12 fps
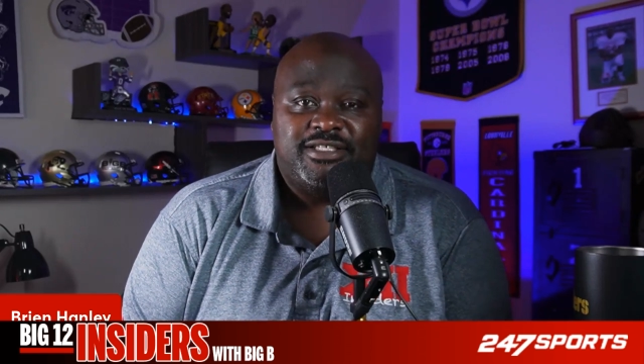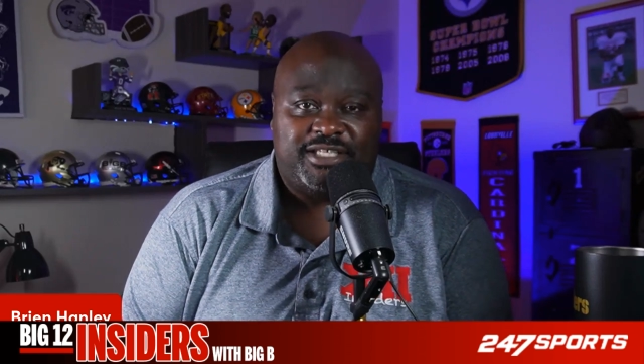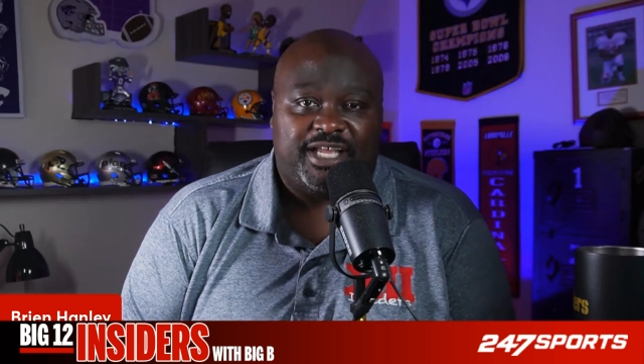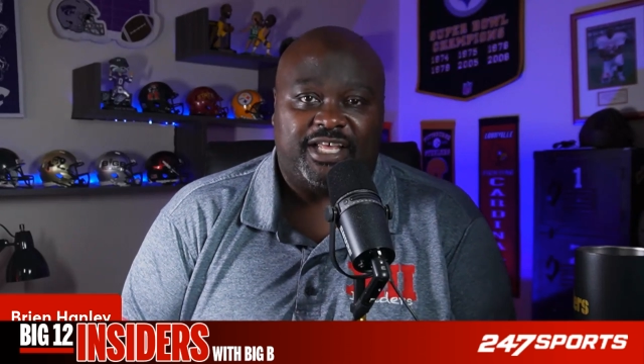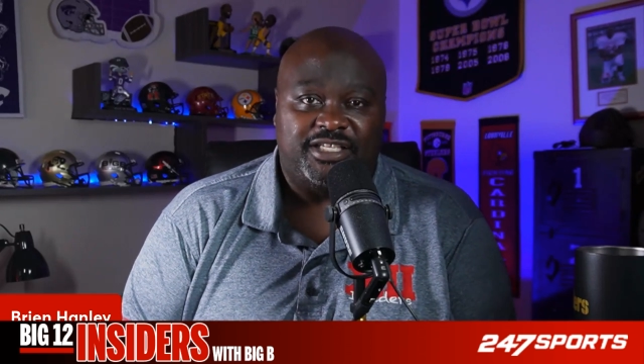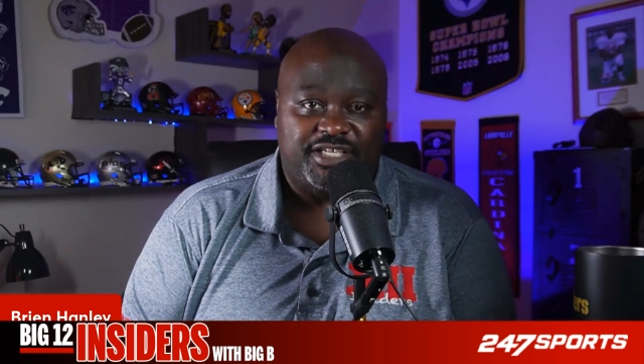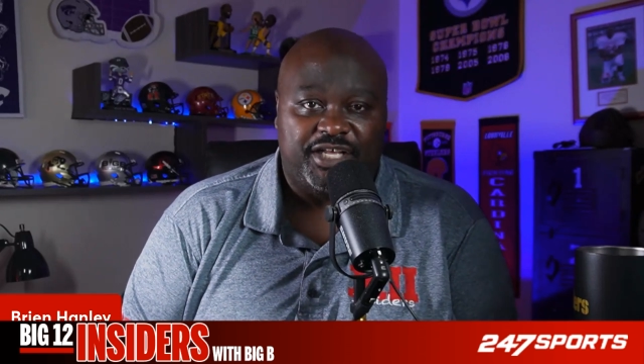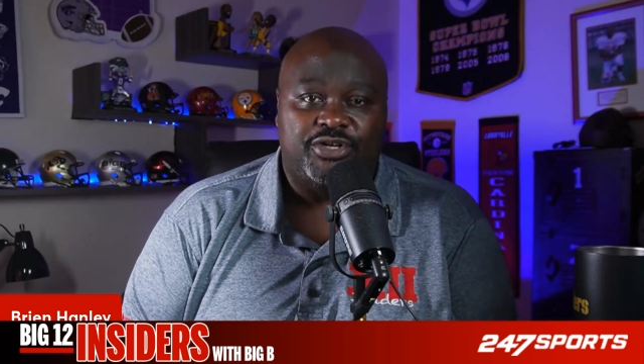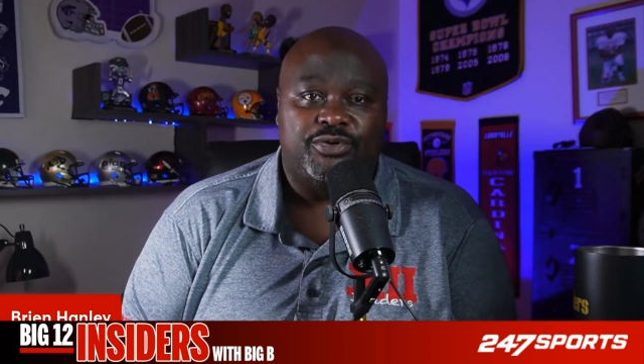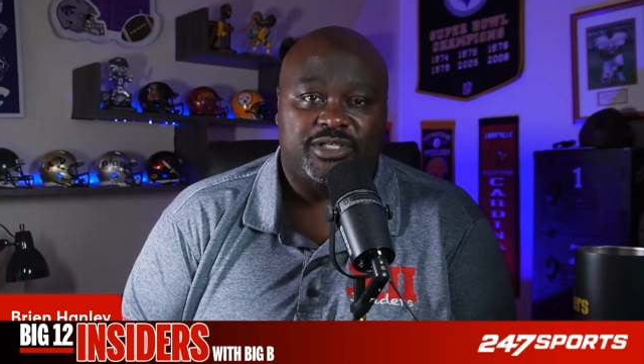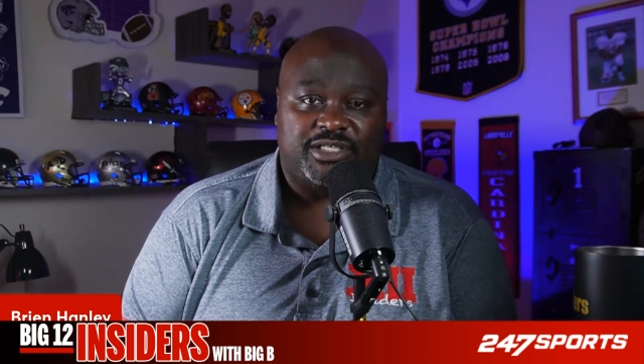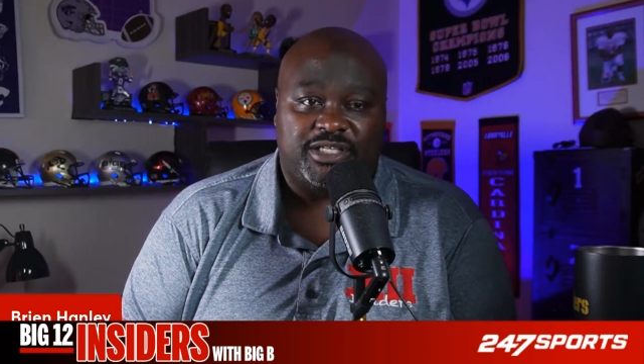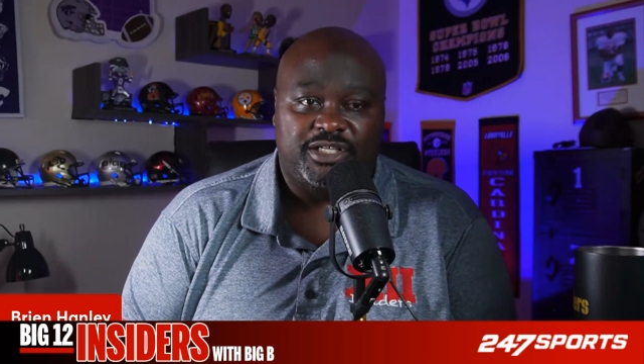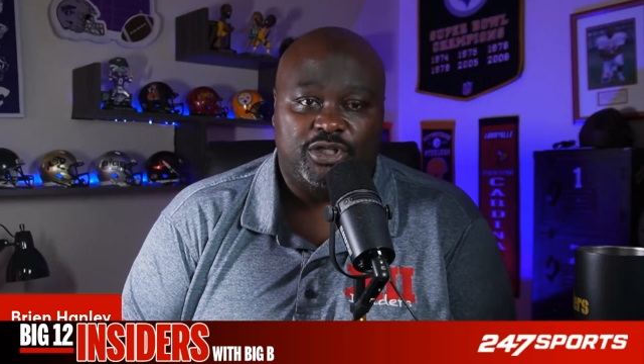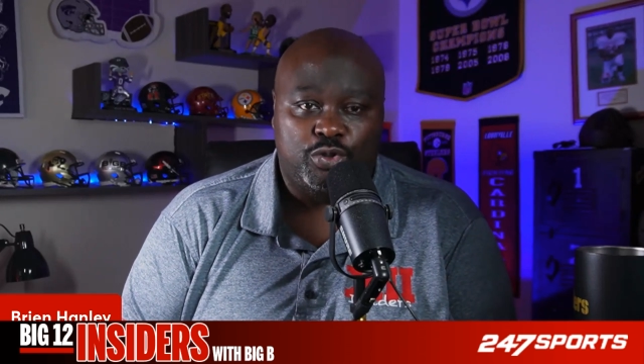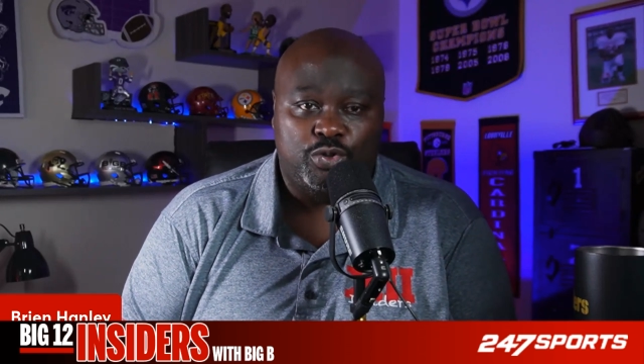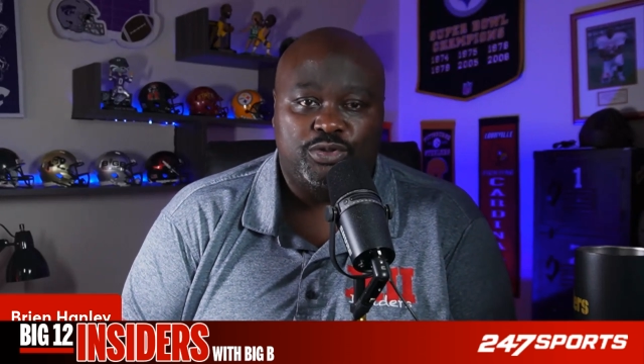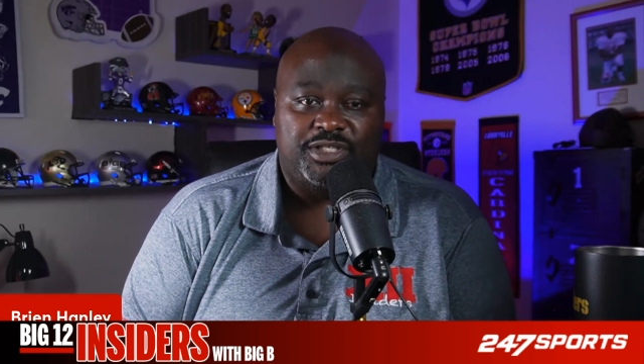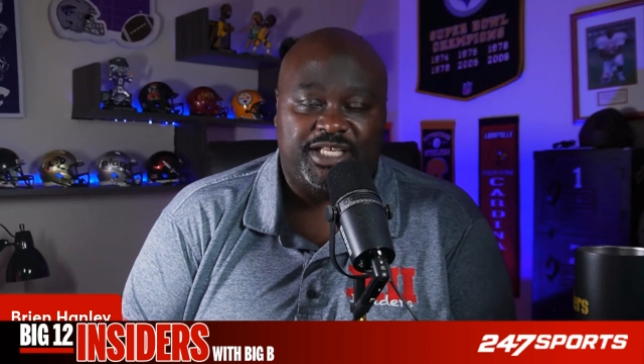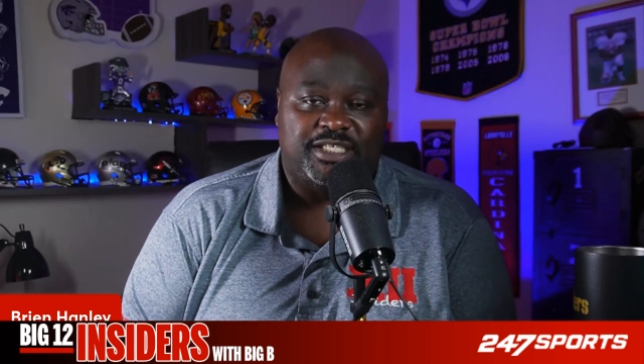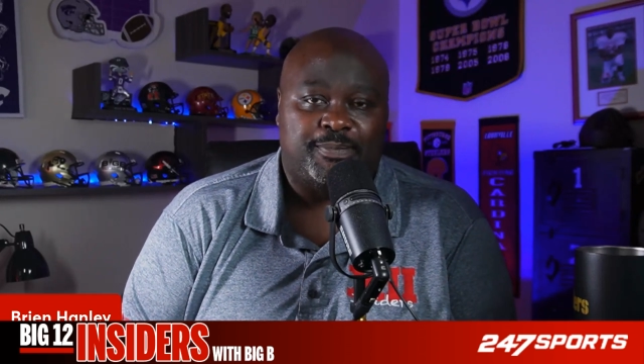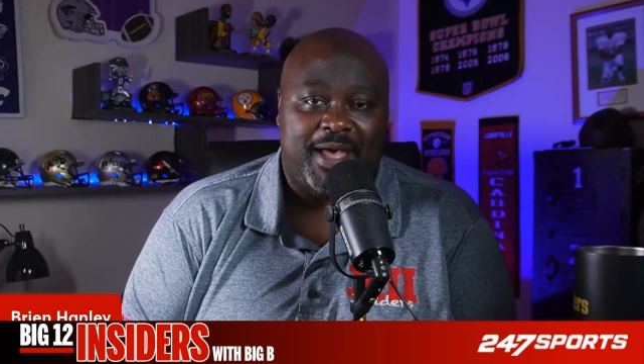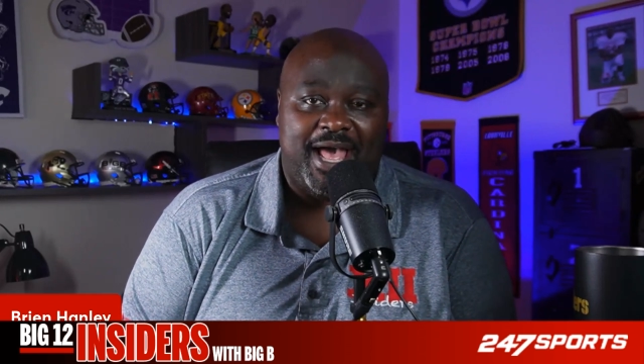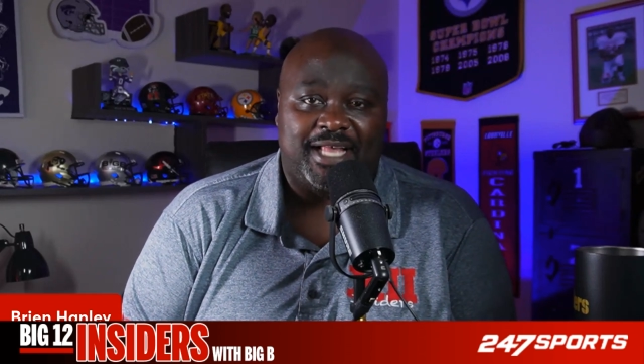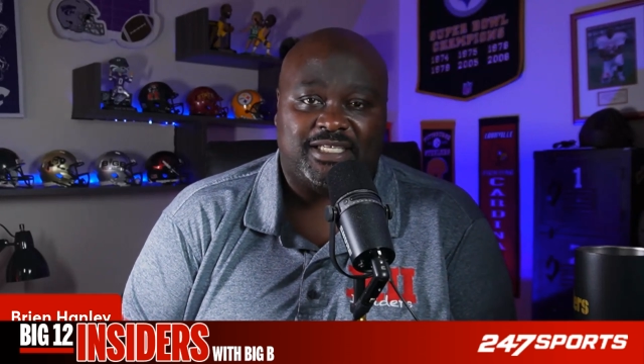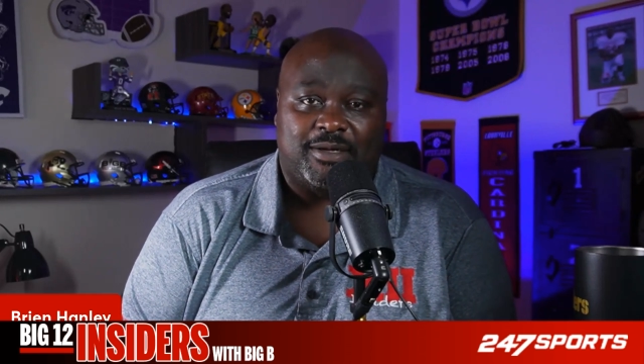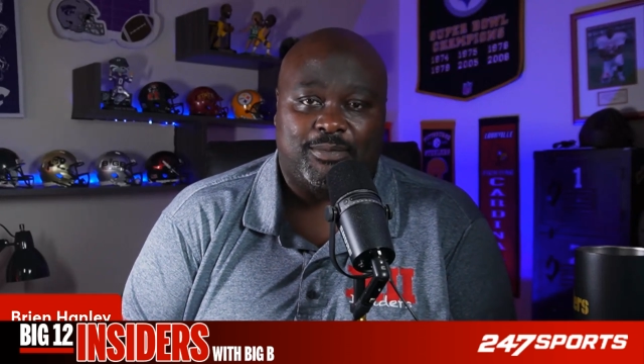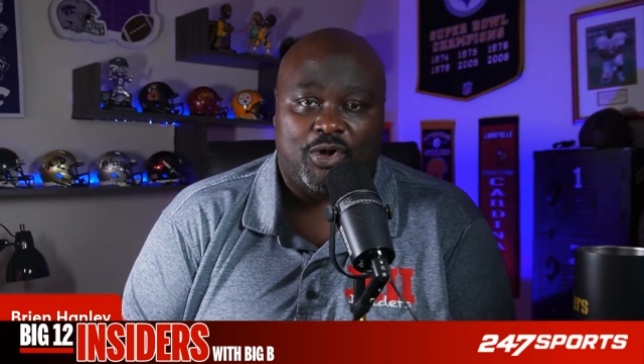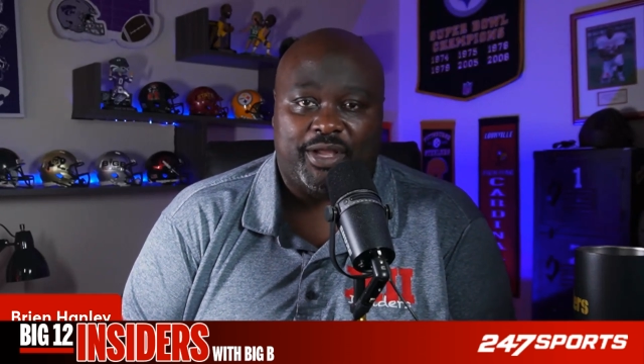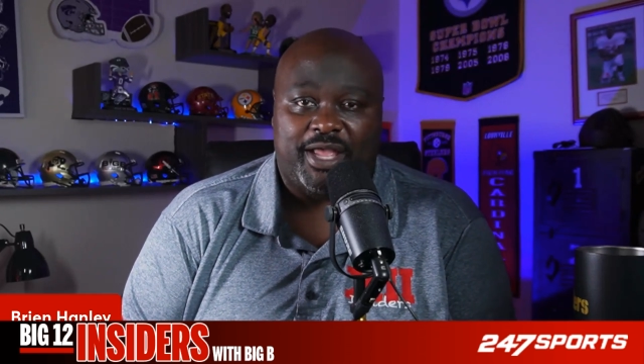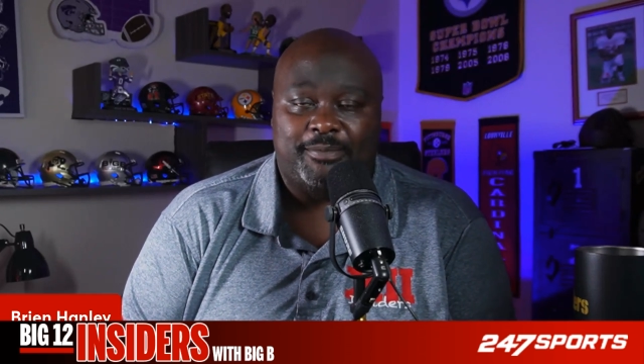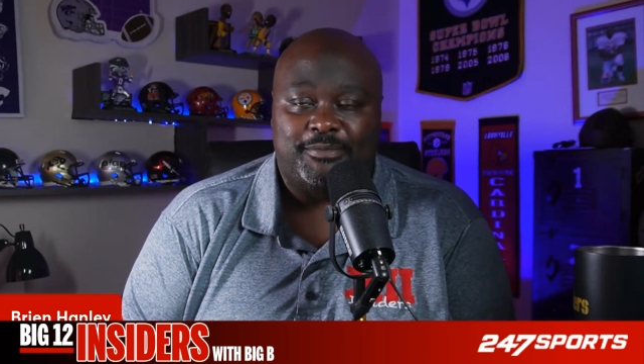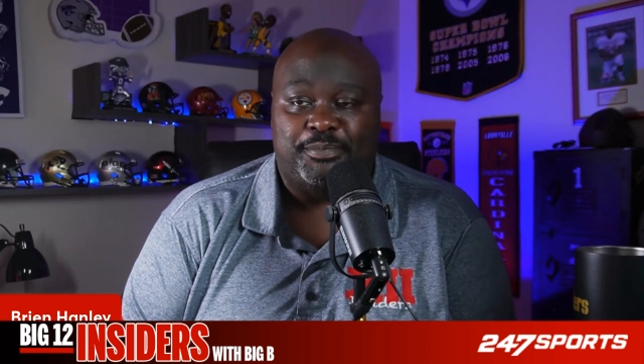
to continuously lose these basketball games.